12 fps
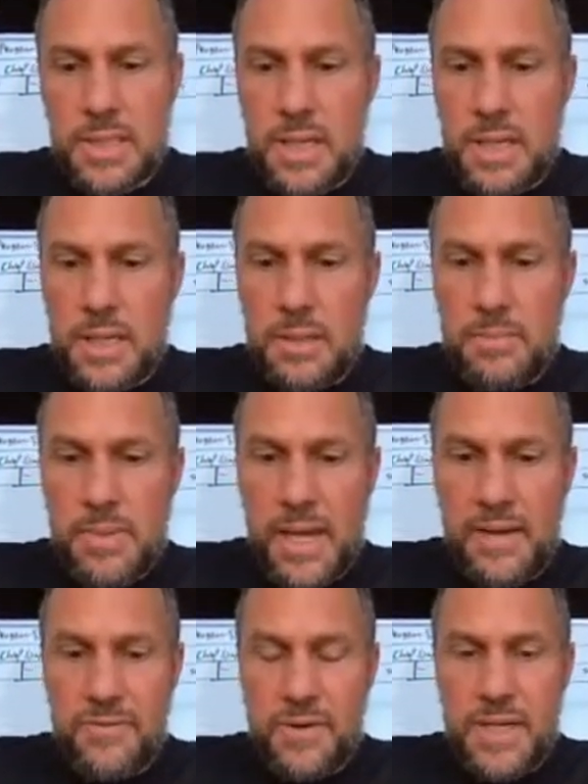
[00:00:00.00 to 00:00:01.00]

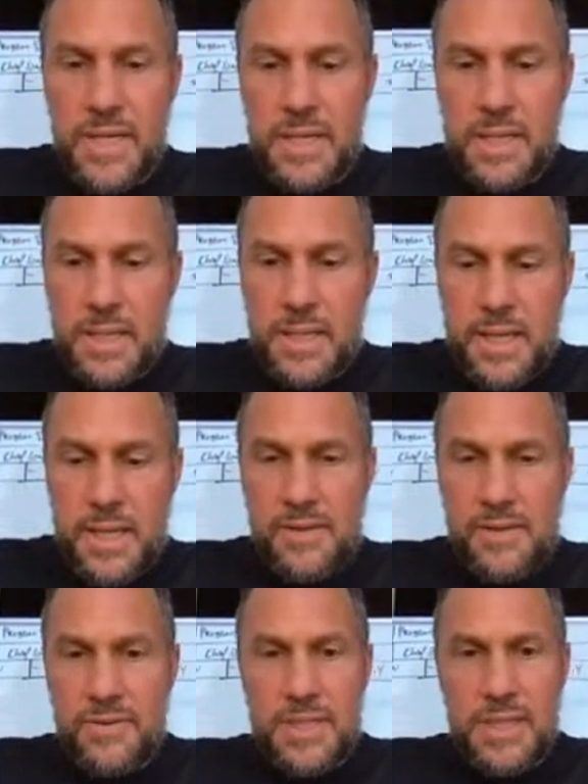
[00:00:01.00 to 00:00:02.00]
every
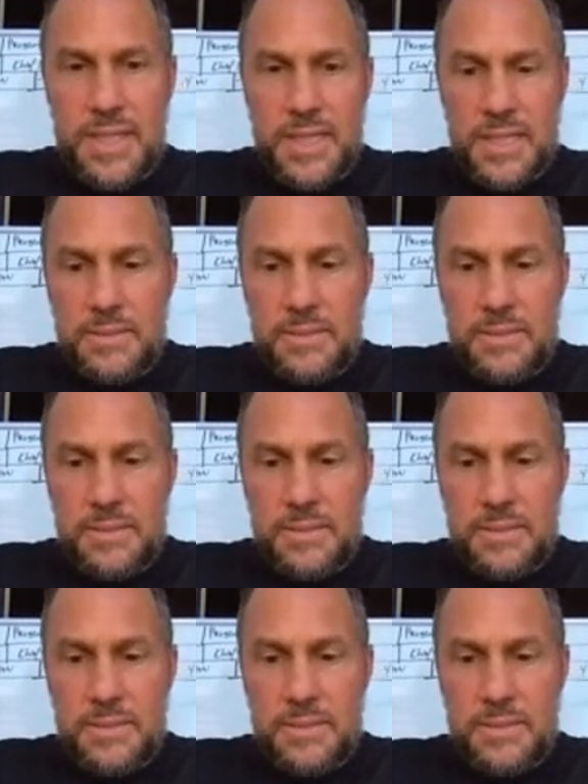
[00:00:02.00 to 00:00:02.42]
lead,